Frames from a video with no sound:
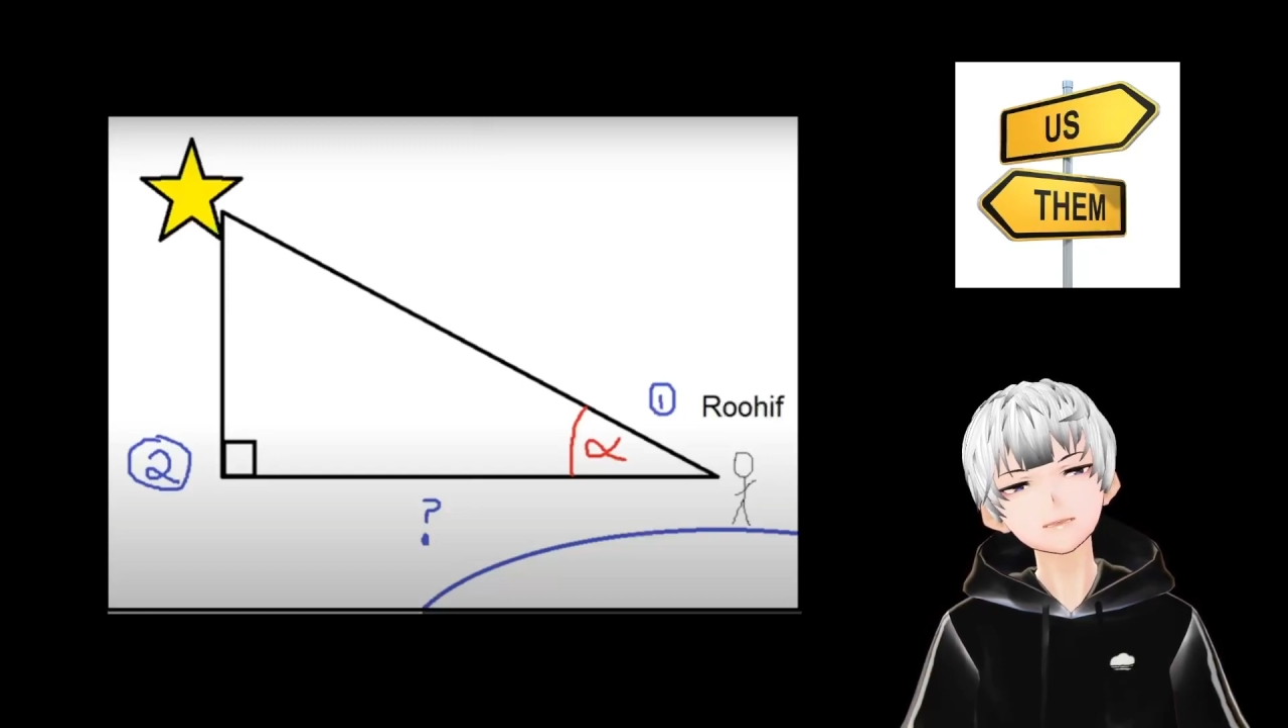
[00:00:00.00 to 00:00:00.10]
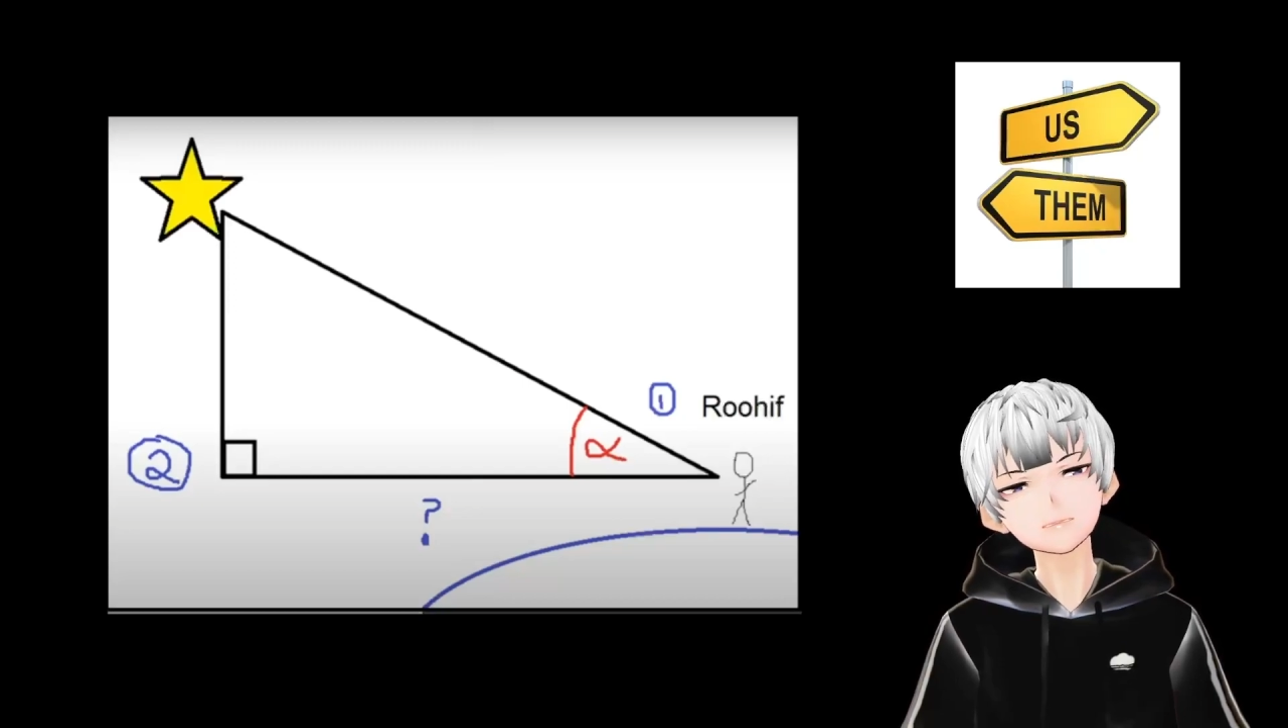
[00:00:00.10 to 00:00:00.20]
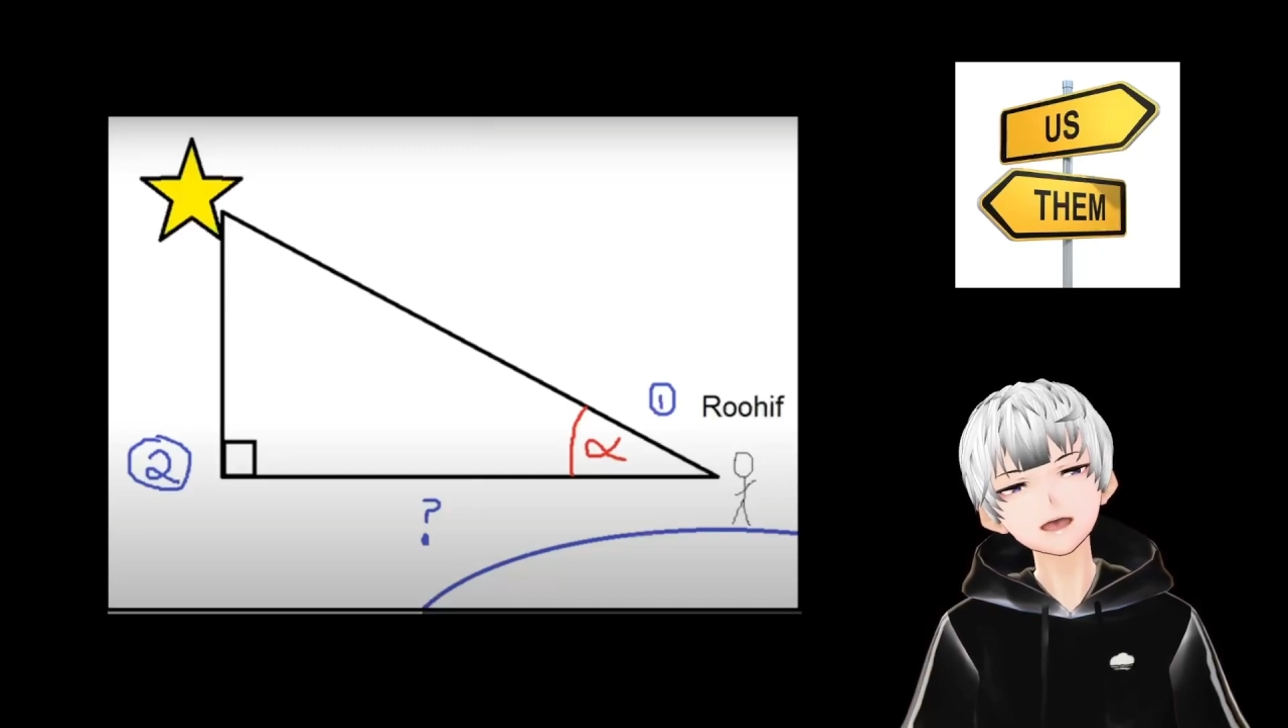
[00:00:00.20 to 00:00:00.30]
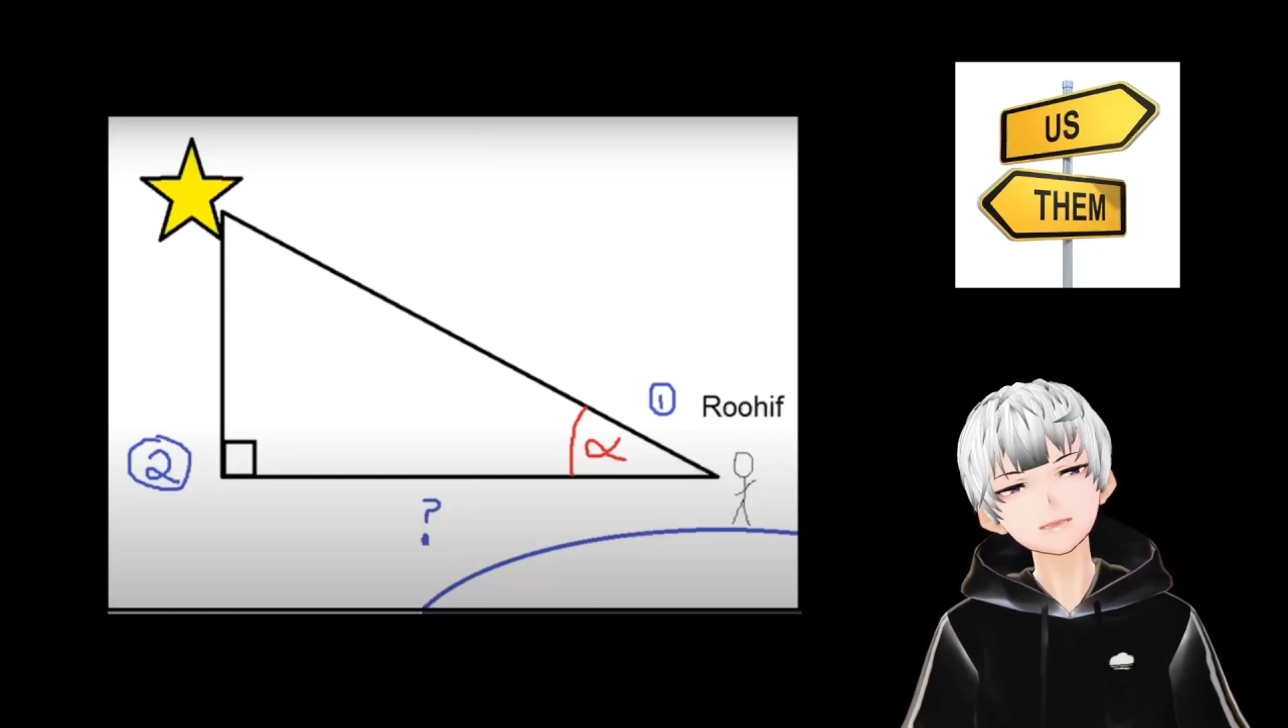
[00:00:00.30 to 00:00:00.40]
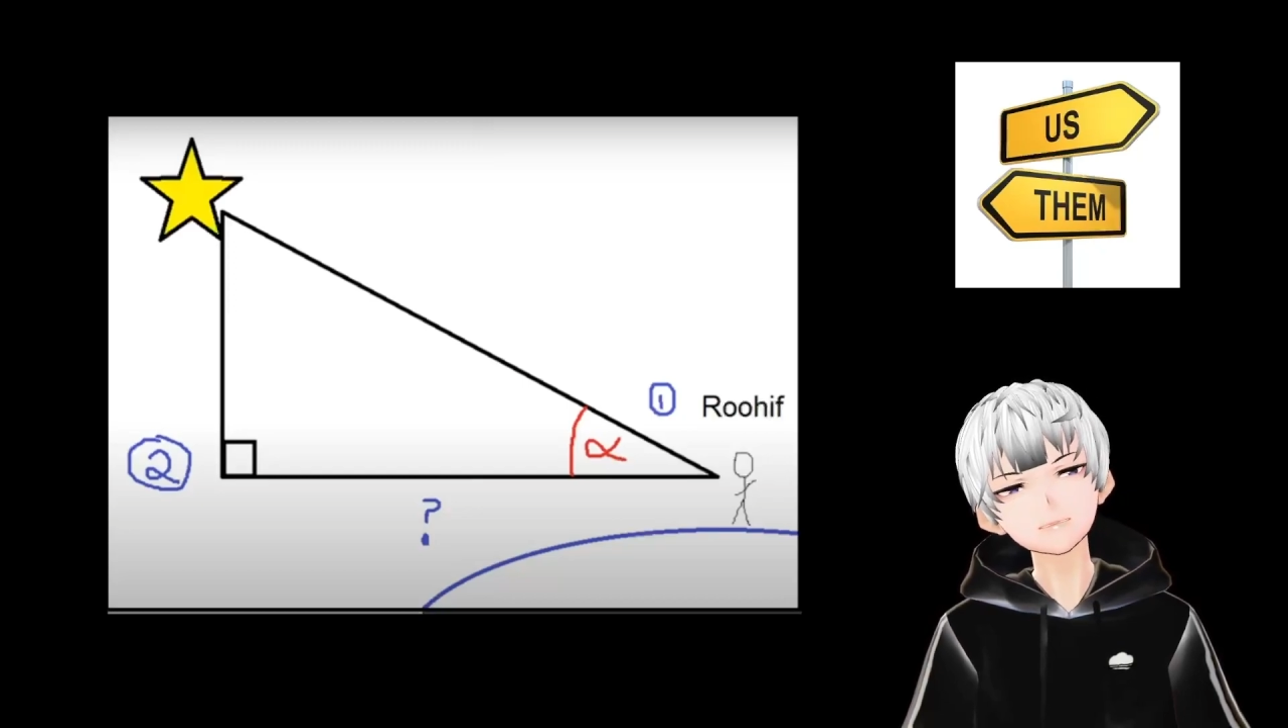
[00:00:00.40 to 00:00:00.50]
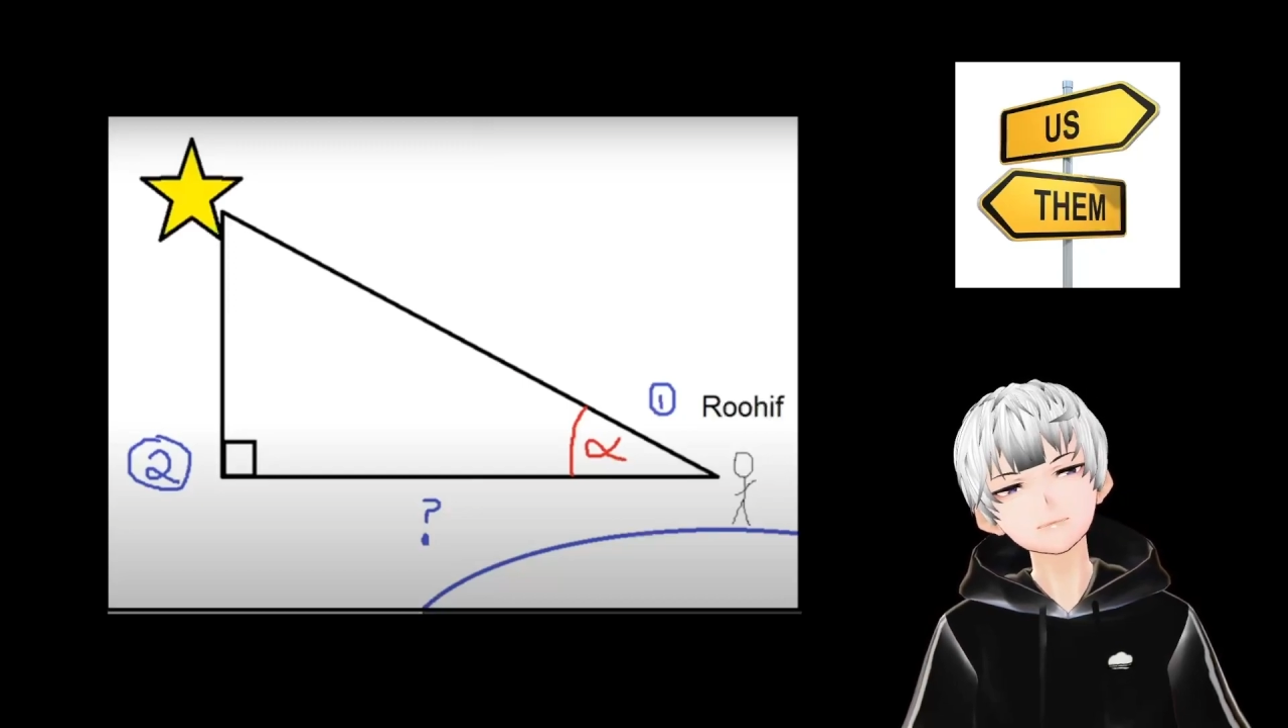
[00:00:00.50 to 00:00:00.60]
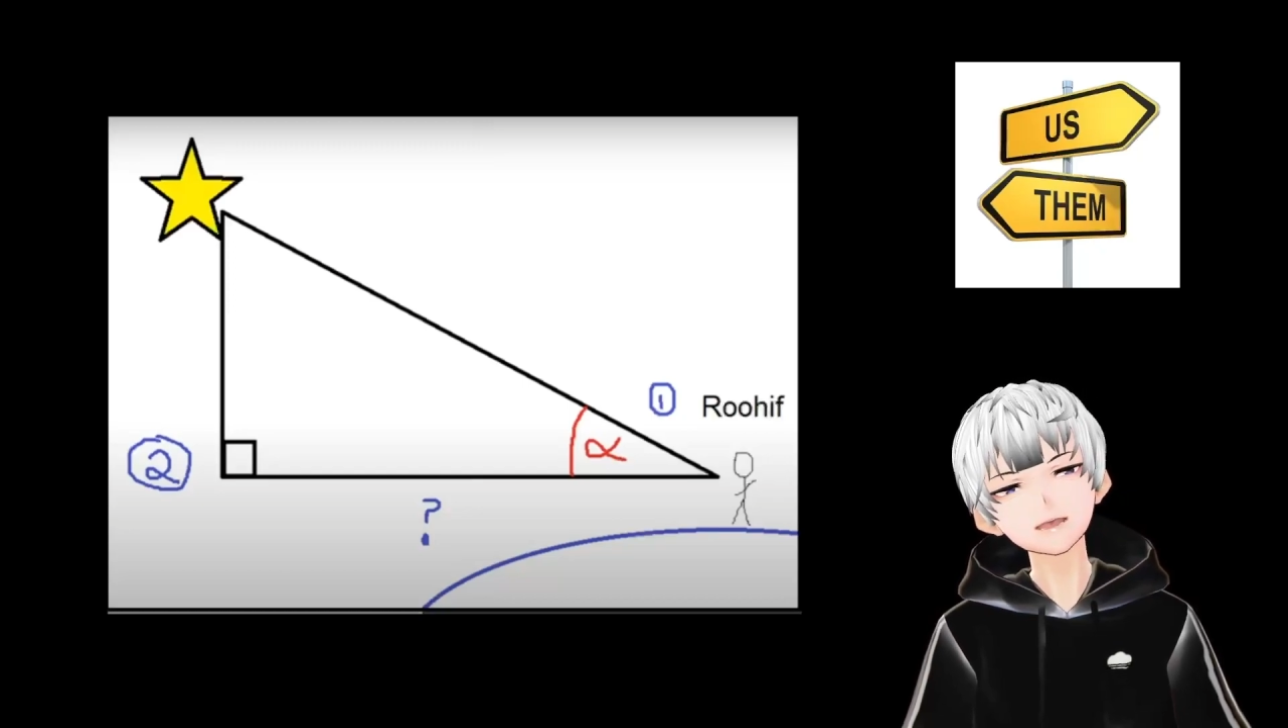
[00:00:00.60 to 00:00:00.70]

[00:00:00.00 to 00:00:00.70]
away,